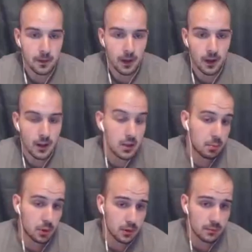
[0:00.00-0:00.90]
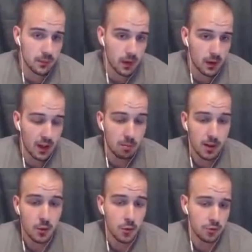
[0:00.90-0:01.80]
input. I've
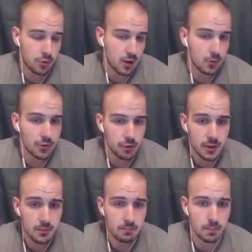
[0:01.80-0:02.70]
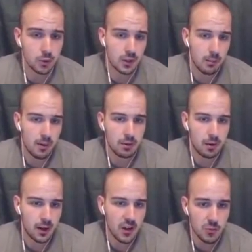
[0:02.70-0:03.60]
played also today on stream, both Elemental
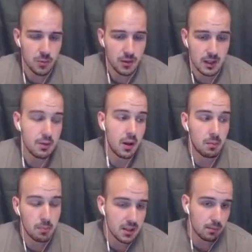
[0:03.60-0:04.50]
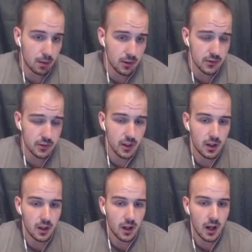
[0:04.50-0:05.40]
and Enhancement, even in Mythic Plus.
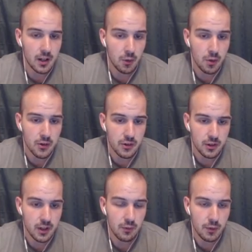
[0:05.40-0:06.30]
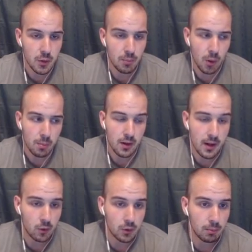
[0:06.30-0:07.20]
And you're gonna see that video probably
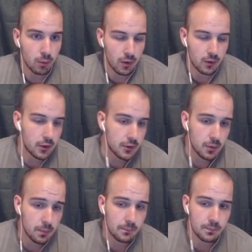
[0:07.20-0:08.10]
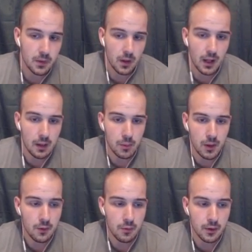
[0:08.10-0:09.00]
later on uploaded on YouTube. And
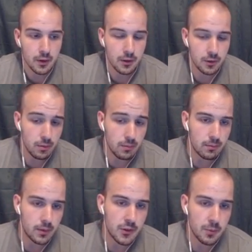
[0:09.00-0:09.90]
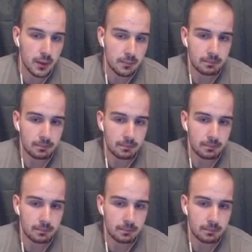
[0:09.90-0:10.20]
without further ado, let's begin.